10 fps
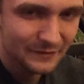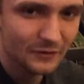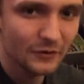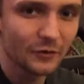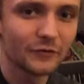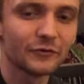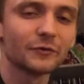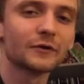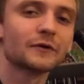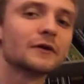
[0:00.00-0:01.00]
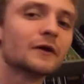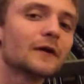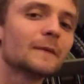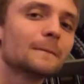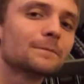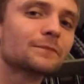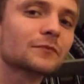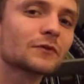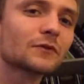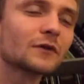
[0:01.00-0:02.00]
Hello, everyone.
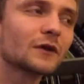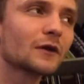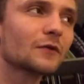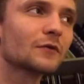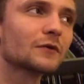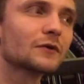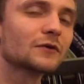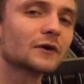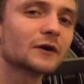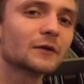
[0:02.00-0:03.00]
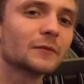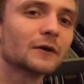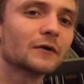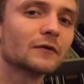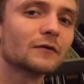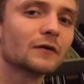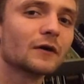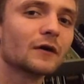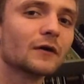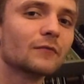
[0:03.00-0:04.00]
Today I wanted to talk about
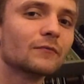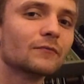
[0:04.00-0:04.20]
um,